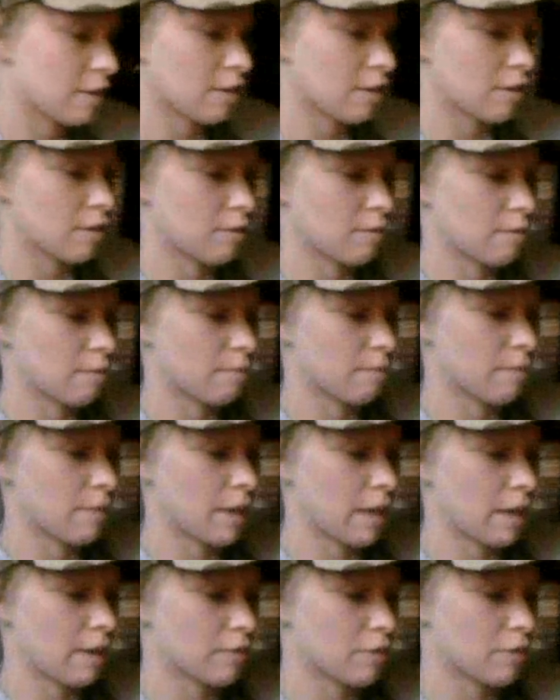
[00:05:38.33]
You don't
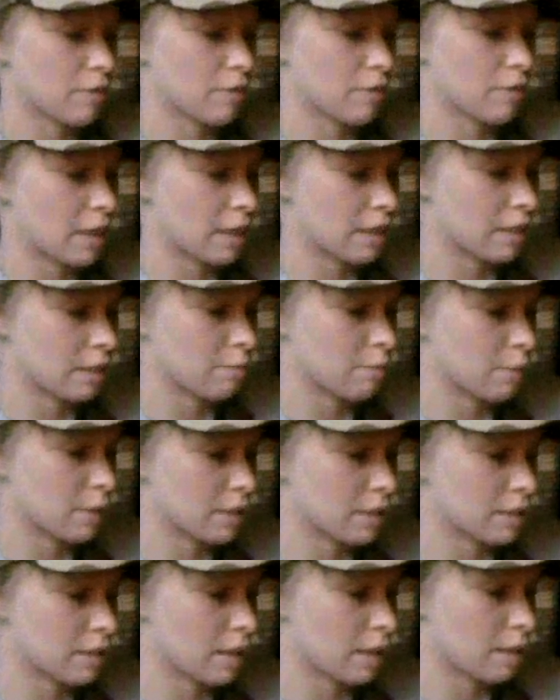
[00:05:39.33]
have to, but I did
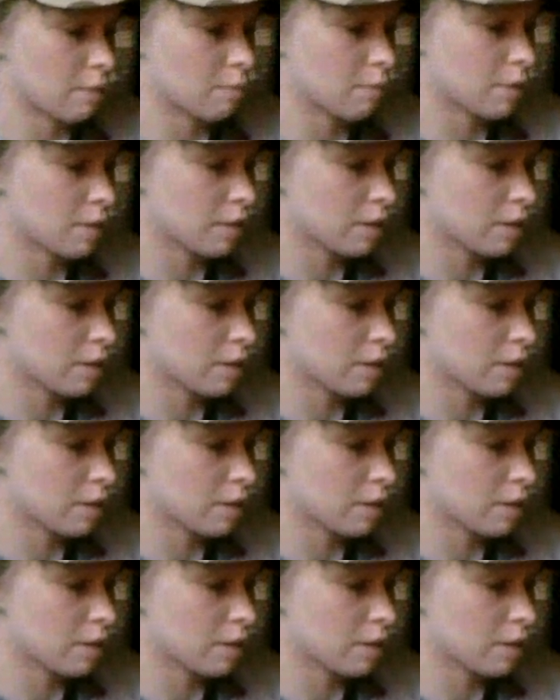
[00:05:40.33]
because I'm